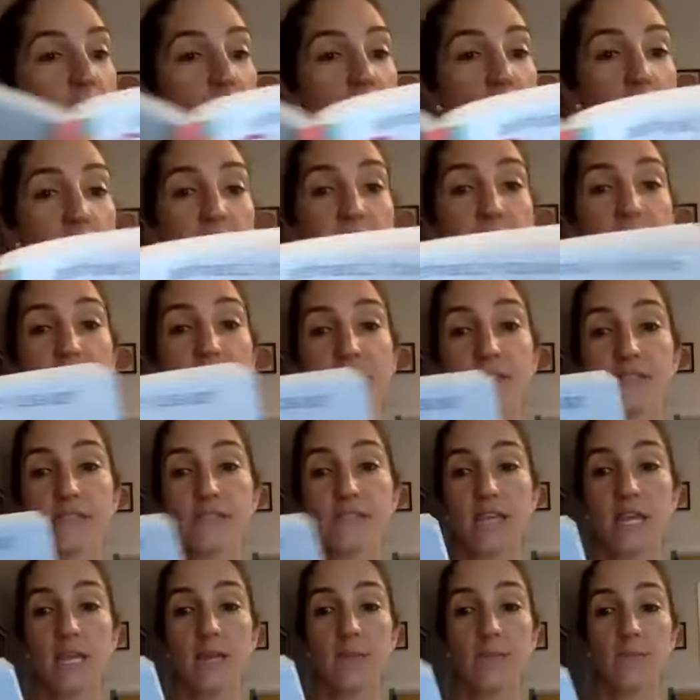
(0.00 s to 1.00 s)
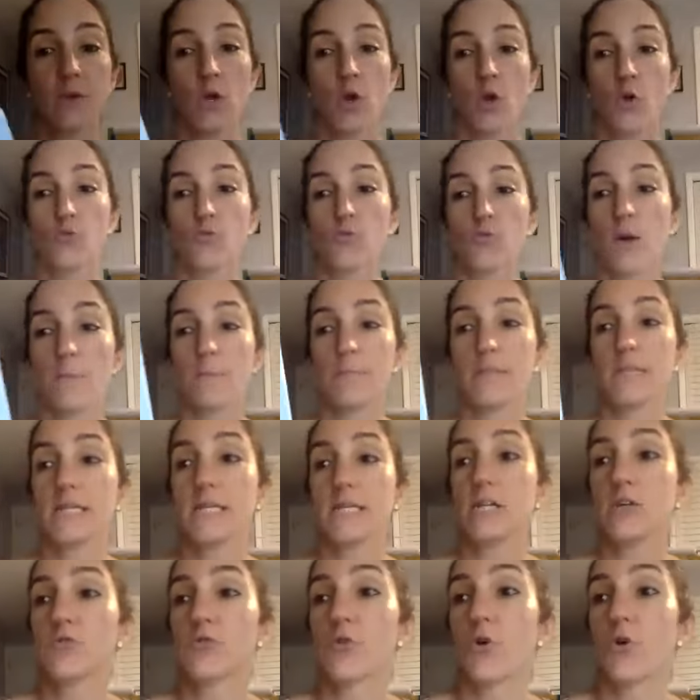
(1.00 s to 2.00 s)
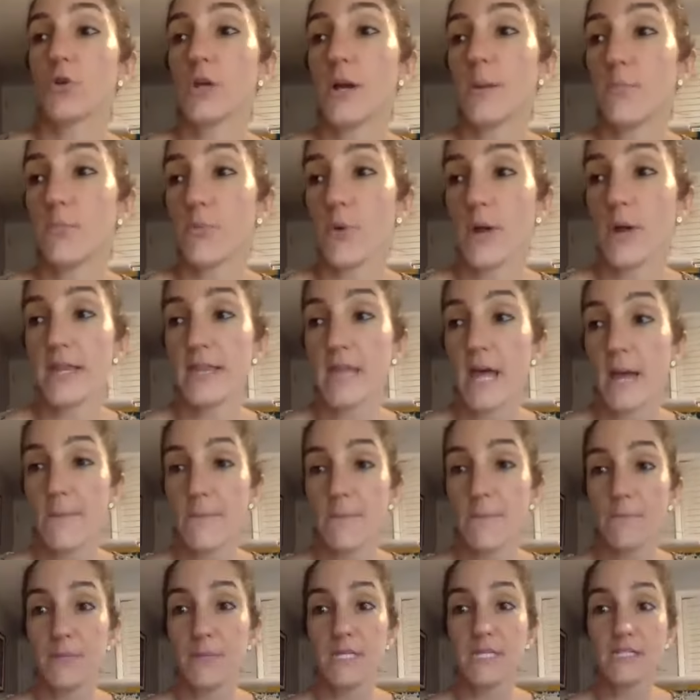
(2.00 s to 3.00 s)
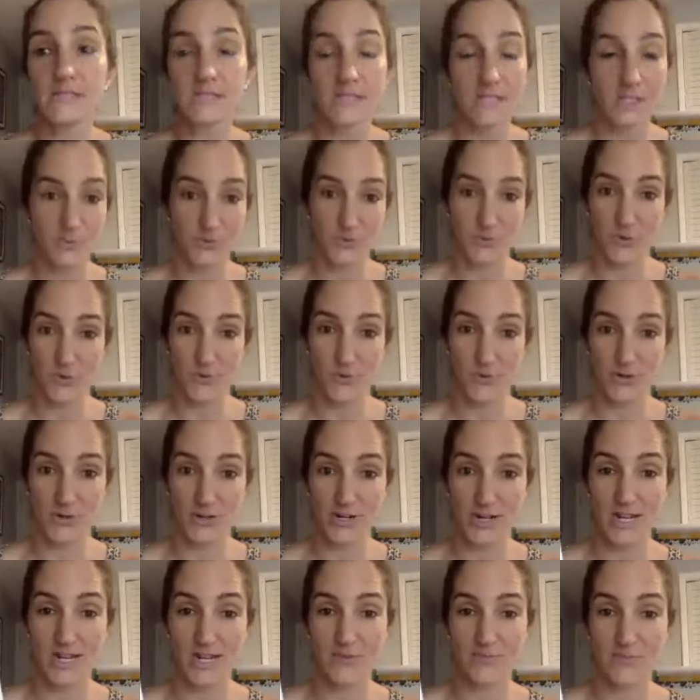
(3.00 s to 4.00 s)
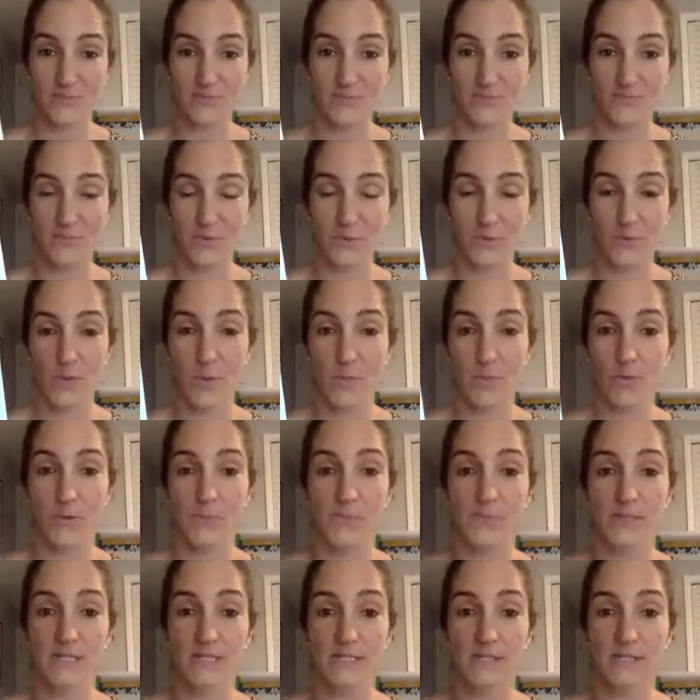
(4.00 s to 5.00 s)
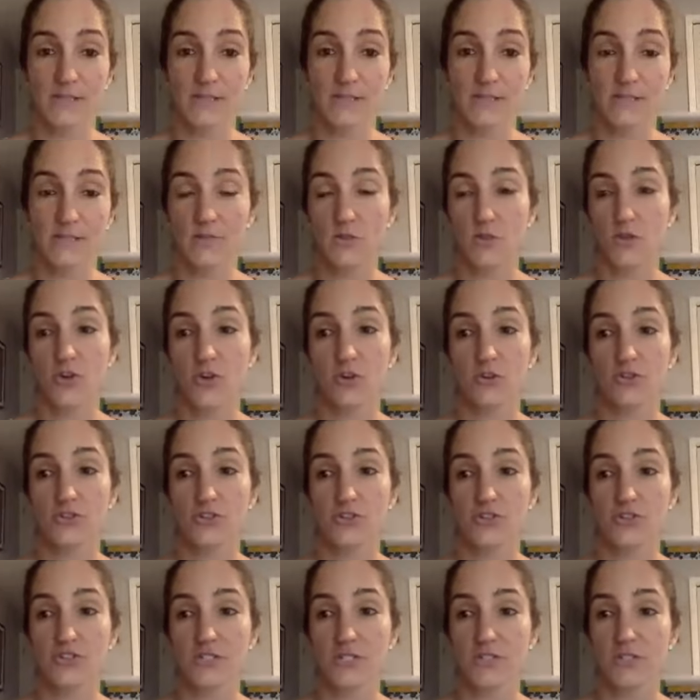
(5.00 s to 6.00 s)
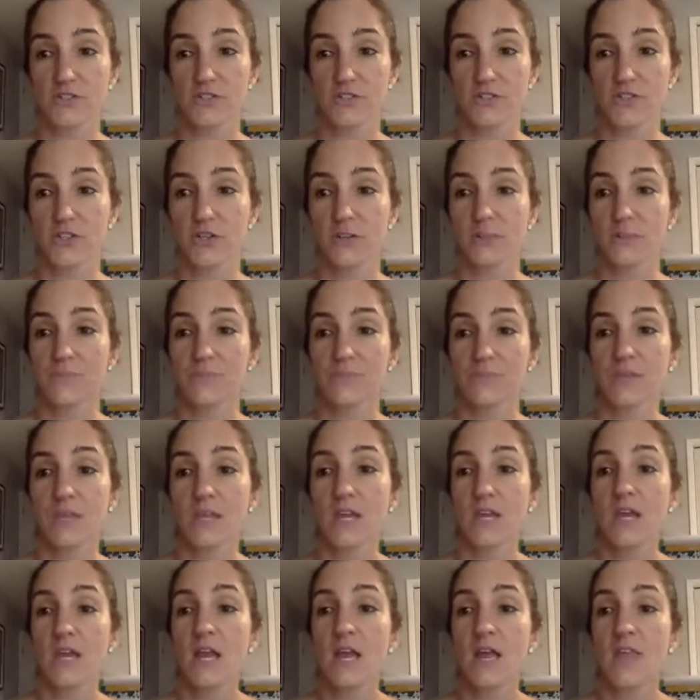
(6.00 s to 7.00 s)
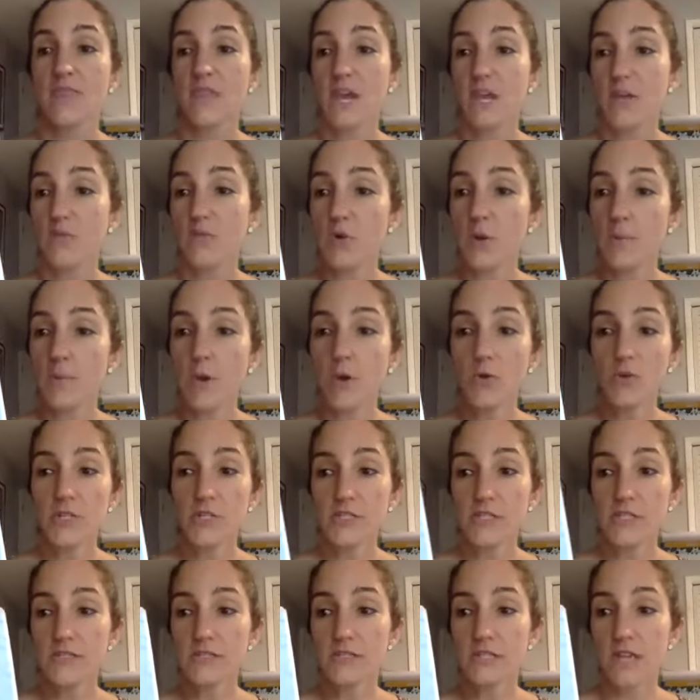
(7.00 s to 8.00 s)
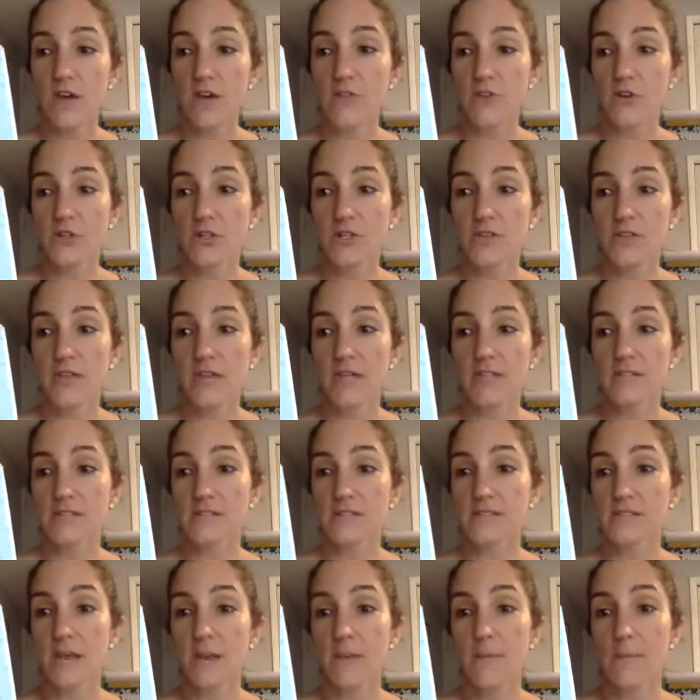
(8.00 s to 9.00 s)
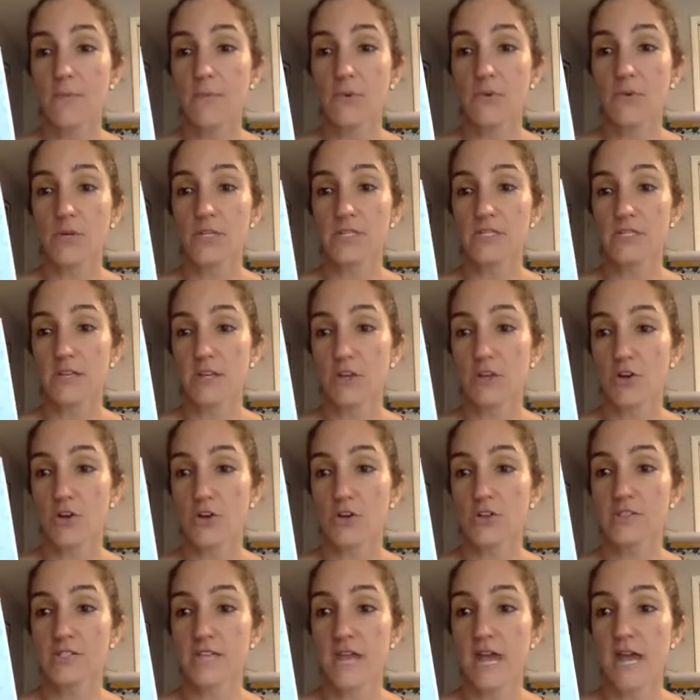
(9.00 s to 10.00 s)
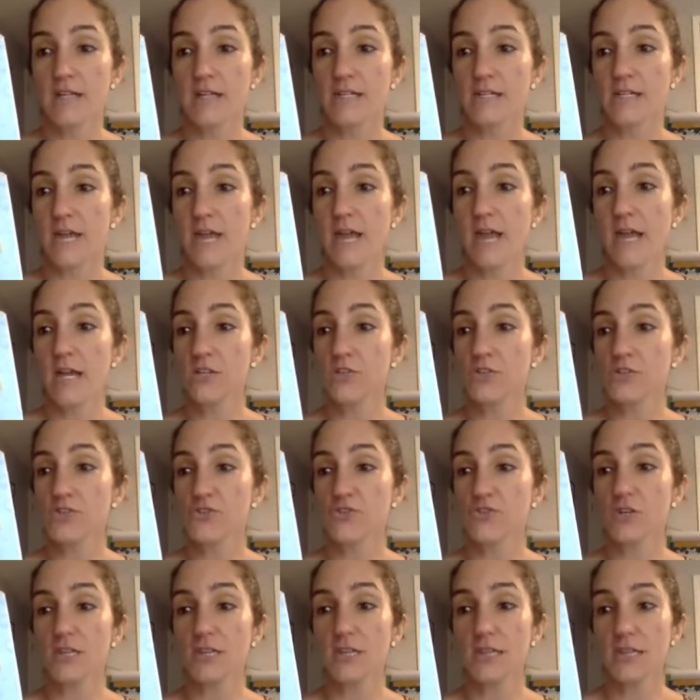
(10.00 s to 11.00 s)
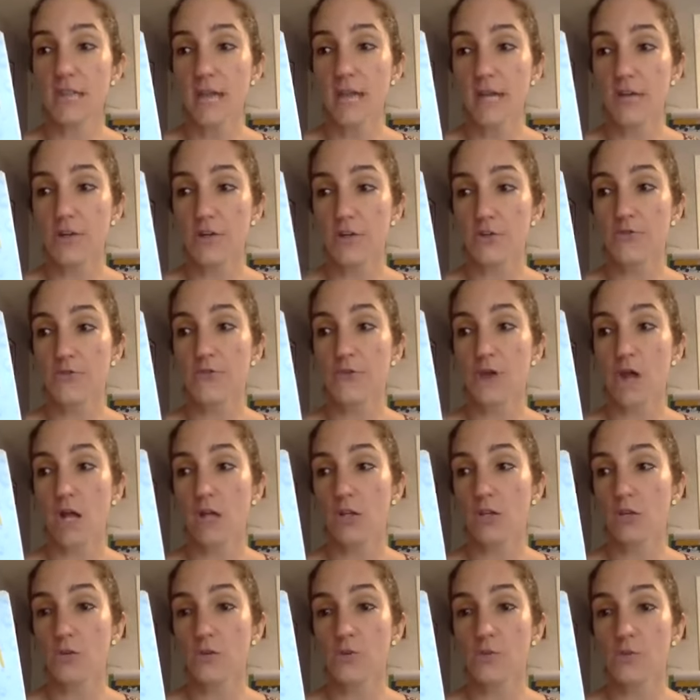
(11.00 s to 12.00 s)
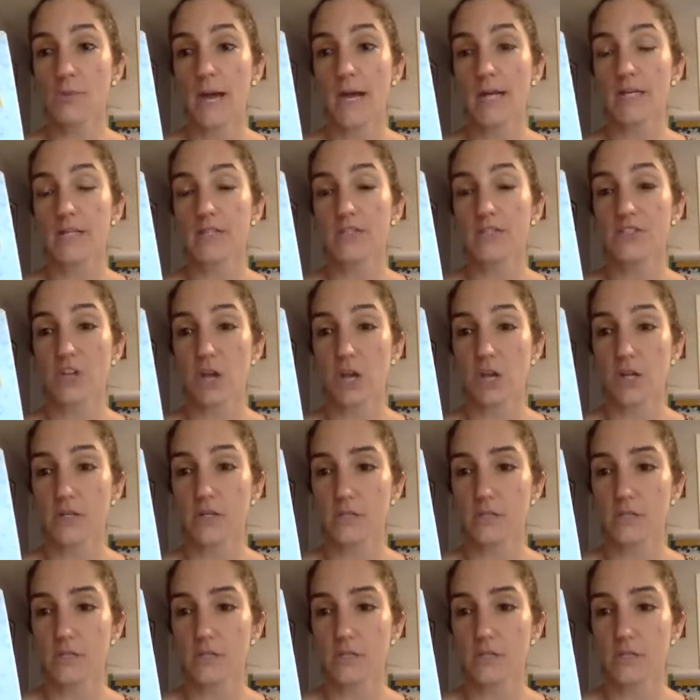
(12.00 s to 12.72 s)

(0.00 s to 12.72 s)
in the same rumply grown-up way that Beezus wrote her name. Remember, Beezus is her older sister. Then Ramona discovered that some boys and girls had an extra letter followed by a dot.